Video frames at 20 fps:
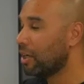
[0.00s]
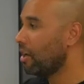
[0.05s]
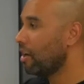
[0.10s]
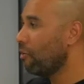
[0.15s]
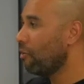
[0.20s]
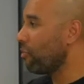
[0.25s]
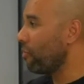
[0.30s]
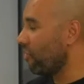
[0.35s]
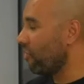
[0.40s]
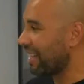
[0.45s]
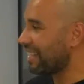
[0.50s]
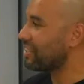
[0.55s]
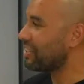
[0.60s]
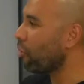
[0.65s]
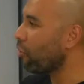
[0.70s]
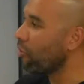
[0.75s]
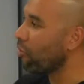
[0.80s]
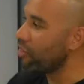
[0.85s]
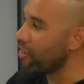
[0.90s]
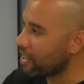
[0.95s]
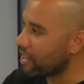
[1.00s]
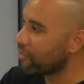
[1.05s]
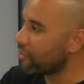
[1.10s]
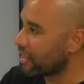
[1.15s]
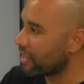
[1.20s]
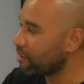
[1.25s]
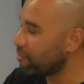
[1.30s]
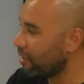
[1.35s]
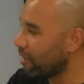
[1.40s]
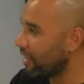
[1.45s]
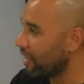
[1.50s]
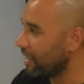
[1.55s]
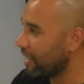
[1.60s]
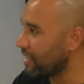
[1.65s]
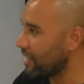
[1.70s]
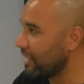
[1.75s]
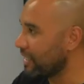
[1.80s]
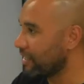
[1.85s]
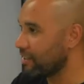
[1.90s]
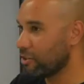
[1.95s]
but that's all they think
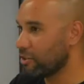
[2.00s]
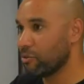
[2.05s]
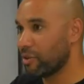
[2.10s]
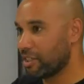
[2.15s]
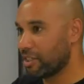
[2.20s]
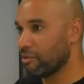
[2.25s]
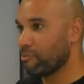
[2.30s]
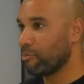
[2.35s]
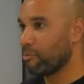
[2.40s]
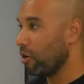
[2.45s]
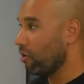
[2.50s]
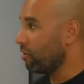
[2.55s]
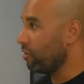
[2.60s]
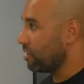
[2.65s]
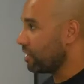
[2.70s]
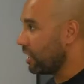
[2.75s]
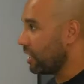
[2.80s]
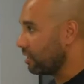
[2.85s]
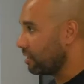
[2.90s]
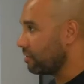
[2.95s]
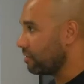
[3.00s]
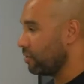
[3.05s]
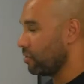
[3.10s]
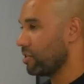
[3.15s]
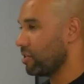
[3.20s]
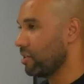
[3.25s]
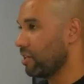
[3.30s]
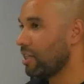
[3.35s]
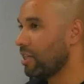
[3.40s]
marketing can do is support the sales function.